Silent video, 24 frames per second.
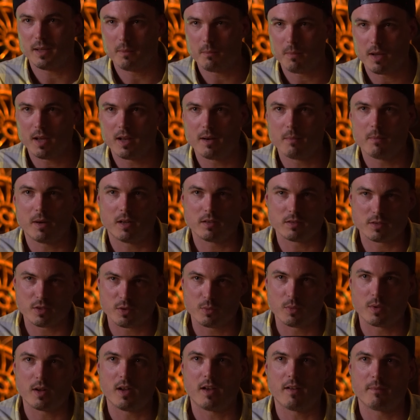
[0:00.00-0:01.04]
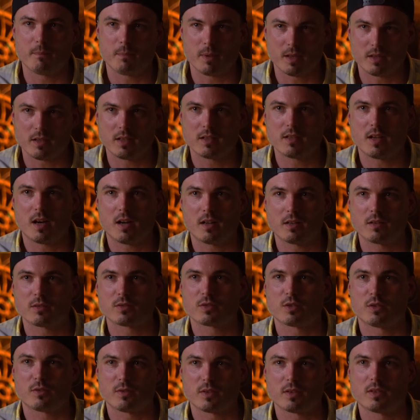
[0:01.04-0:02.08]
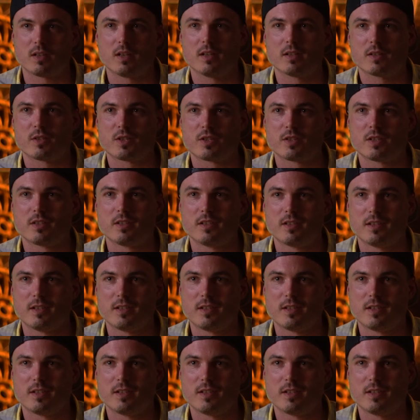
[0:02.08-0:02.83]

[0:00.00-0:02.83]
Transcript: He made about two and a half billion dollars over lunch.